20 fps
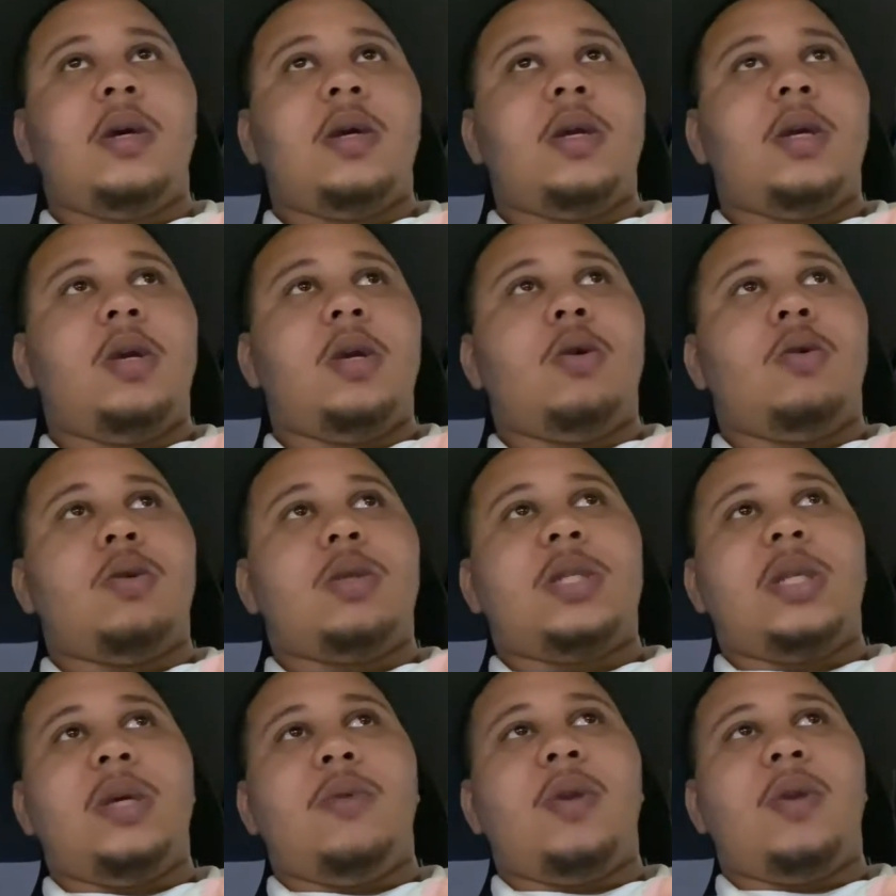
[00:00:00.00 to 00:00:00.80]
you know,
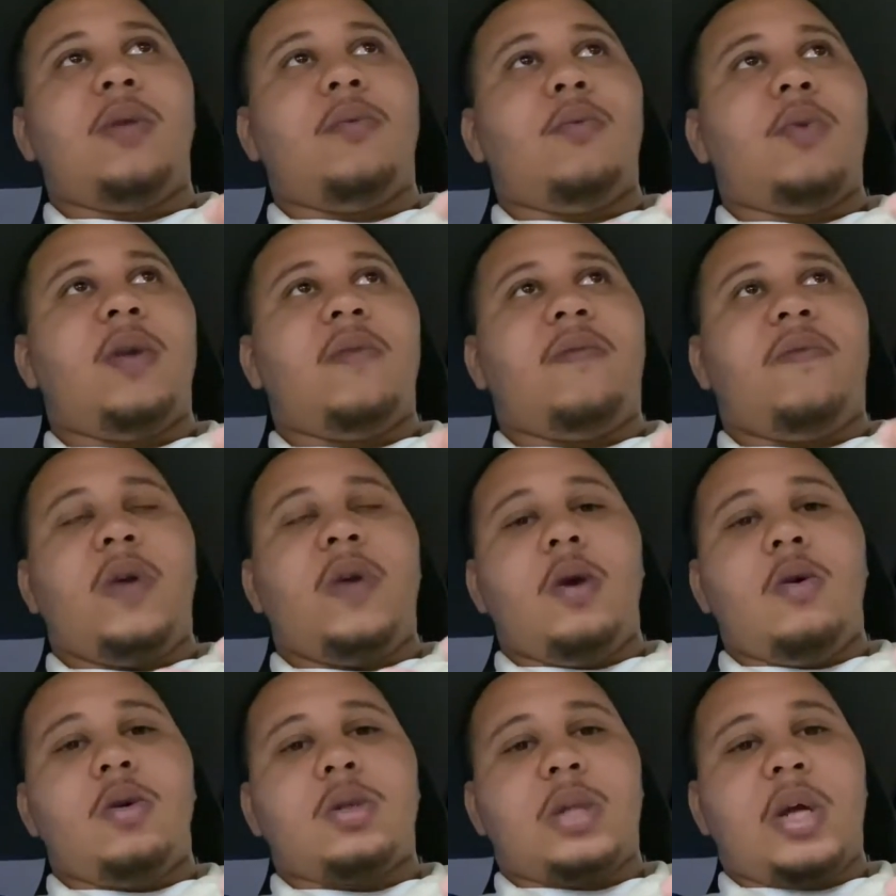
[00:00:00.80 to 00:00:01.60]
see what it
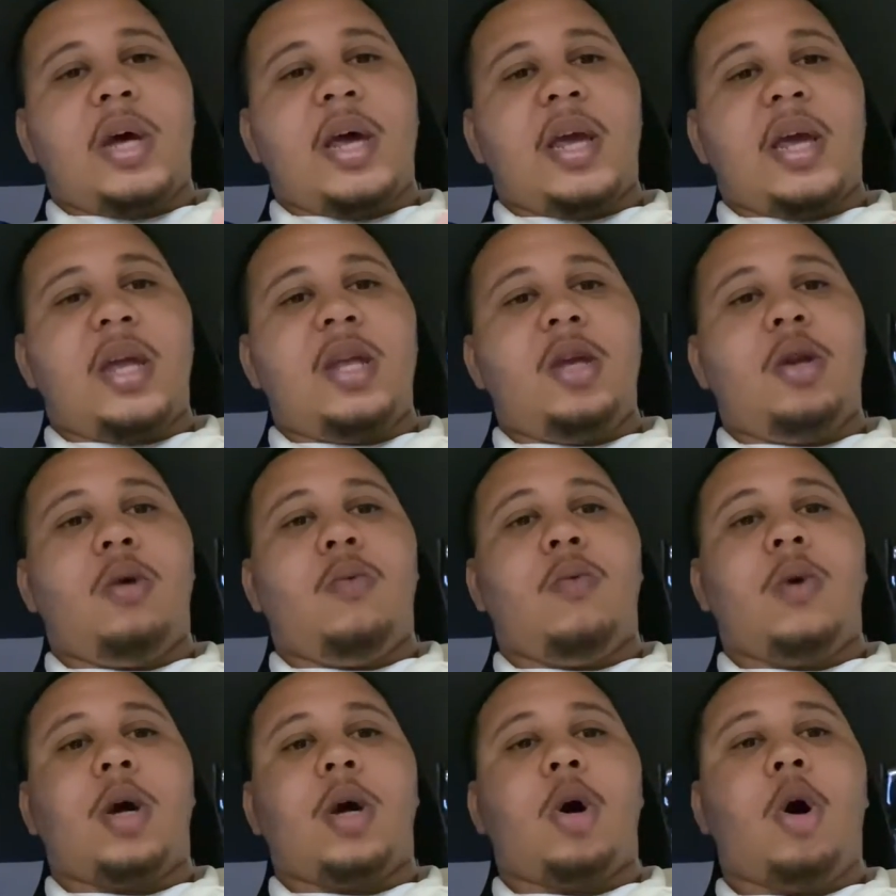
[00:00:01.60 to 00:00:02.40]
feels like, and you don't
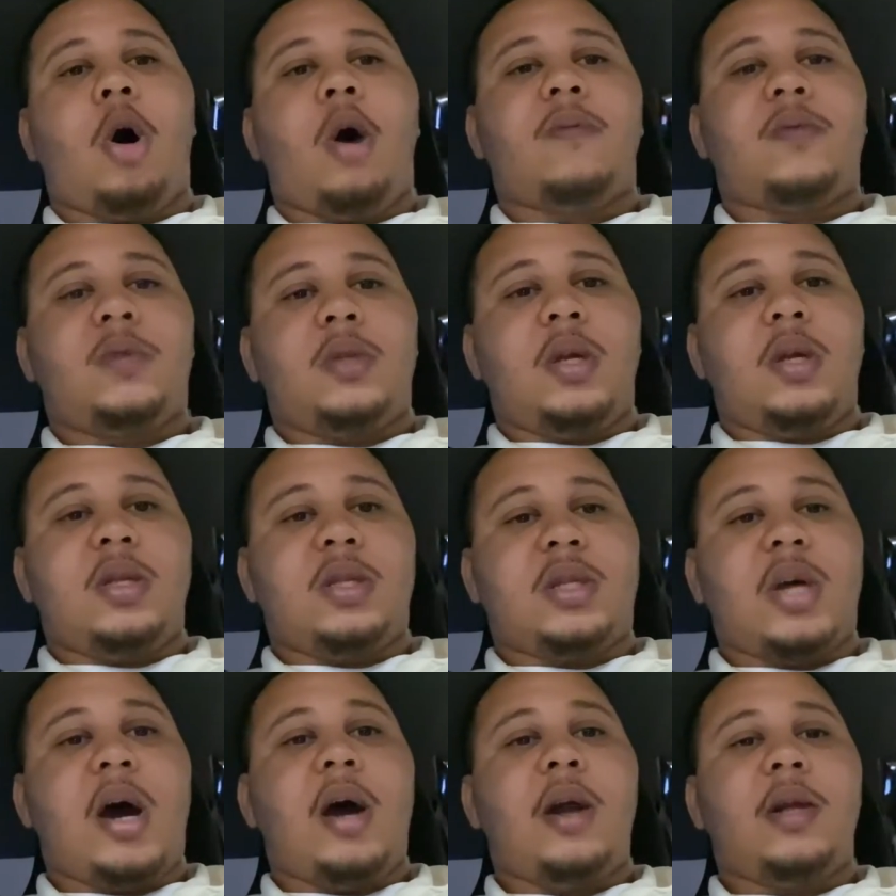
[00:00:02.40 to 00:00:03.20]
want to cough
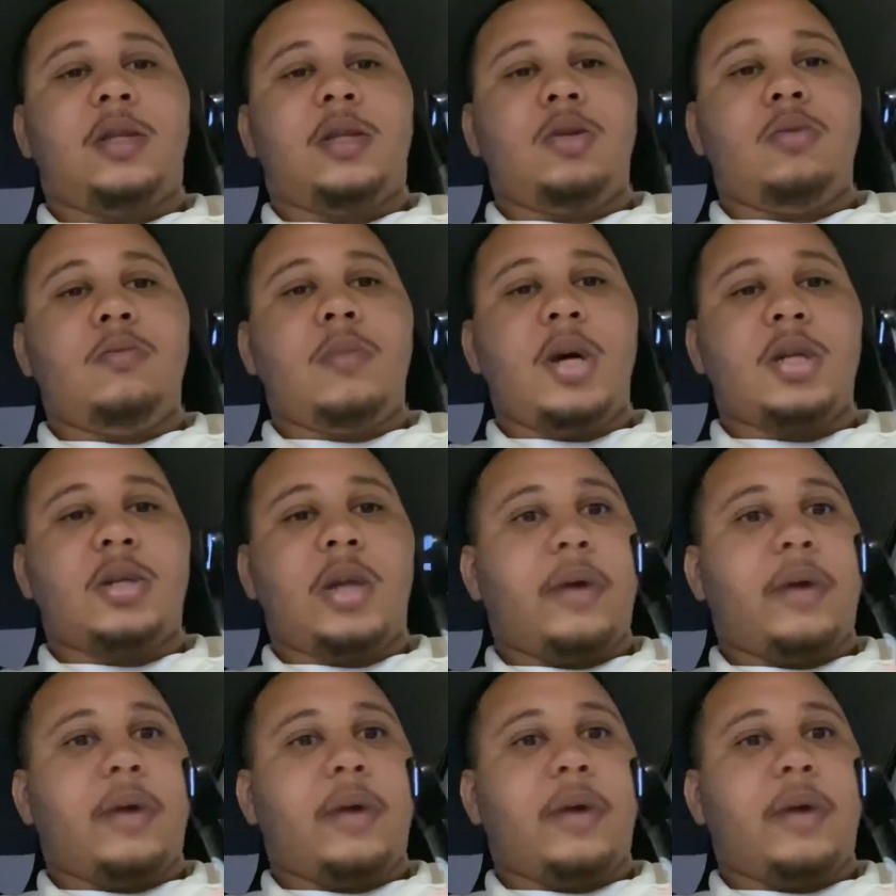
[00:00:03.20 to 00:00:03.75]
entirely too much.